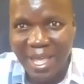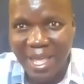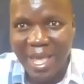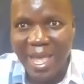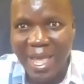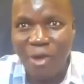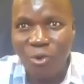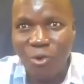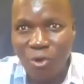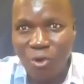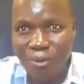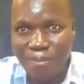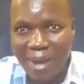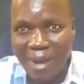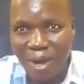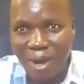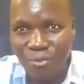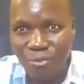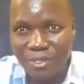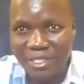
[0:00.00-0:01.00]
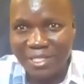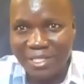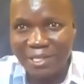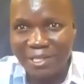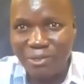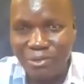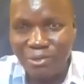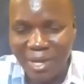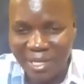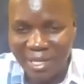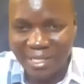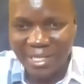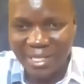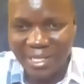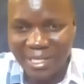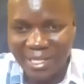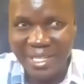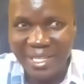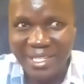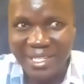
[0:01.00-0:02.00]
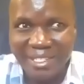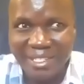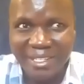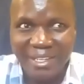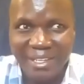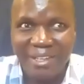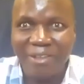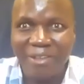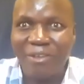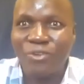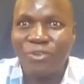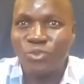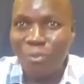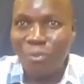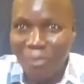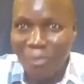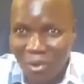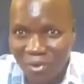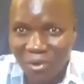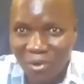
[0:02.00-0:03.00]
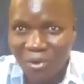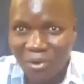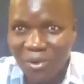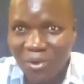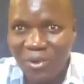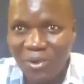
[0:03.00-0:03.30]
I hope I will see you again tomorrow